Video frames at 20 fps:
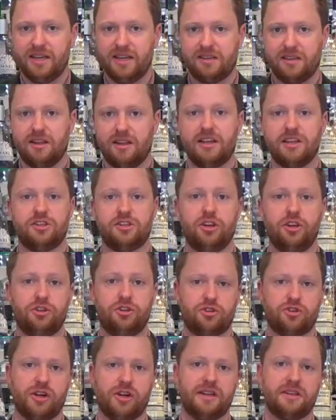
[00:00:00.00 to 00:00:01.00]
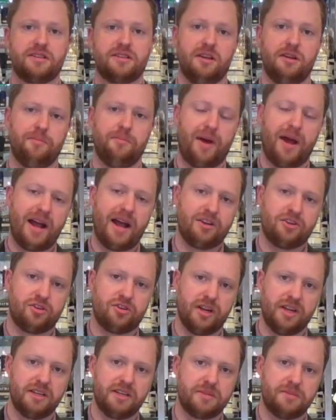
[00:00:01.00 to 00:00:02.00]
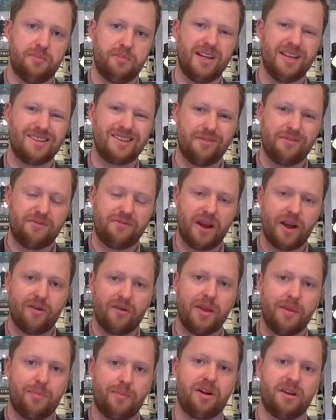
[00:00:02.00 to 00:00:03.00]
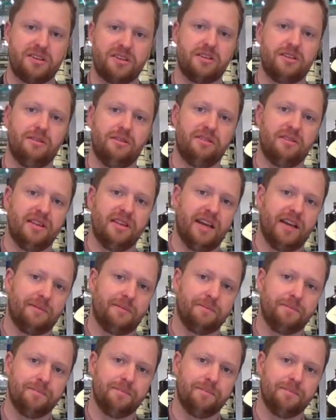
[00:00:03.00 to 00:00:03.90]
is that there's good drinks and bad drinks, but it's a very personal thing.